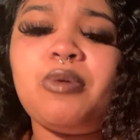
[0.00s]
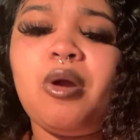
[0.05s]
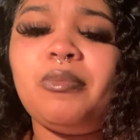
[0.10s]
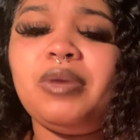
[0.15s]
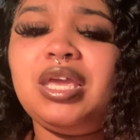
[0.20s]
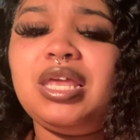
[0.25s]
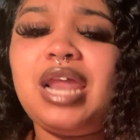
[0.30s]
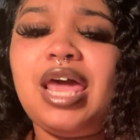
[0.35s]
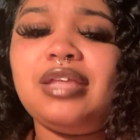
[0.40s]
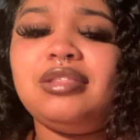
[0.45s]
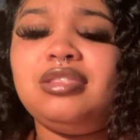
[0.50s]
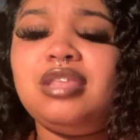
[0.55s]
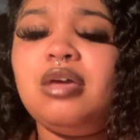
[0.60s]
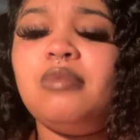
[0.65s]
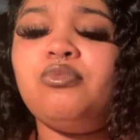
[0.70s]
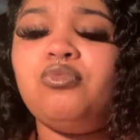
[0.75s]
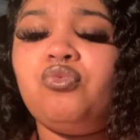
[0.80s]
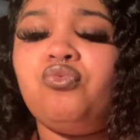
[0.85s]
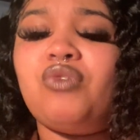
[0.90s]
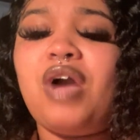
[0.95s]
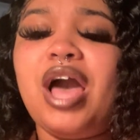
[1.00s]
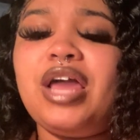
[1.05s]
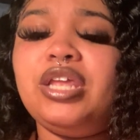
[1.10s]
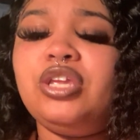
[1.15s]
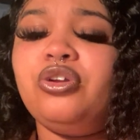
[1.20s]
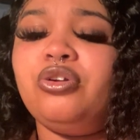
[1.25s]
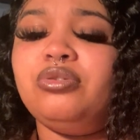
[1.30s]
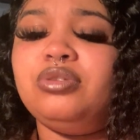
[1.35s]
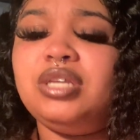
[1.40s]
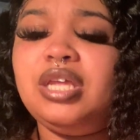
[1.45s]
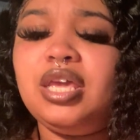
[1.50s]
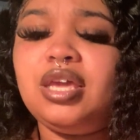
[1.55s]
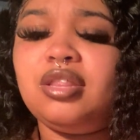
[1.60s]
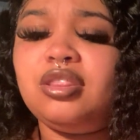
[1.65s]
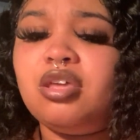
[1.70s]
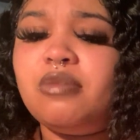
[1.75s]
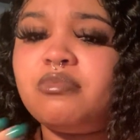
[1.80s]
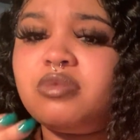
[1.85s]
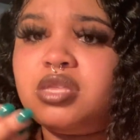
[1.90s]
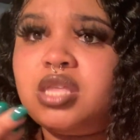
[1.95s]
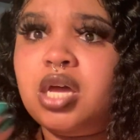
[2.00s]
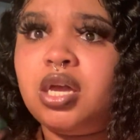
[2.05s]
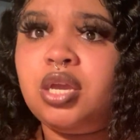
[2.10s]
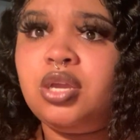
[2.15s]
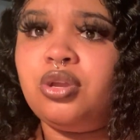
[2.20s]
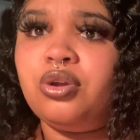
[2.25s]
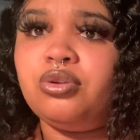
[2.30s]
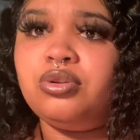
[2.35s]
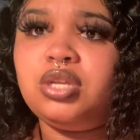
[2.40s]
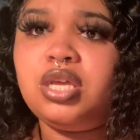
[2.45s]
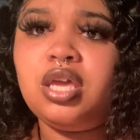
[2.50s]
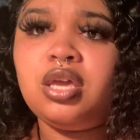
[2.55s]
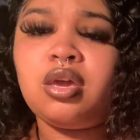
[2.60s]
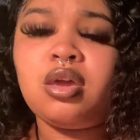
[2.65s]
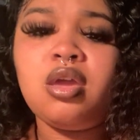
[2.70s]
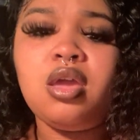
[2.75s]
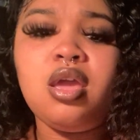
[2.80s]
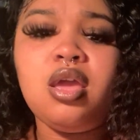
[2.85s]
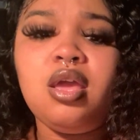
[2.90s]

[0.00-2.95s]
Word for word: I'm getting like them riding your dick, them sucking your dick.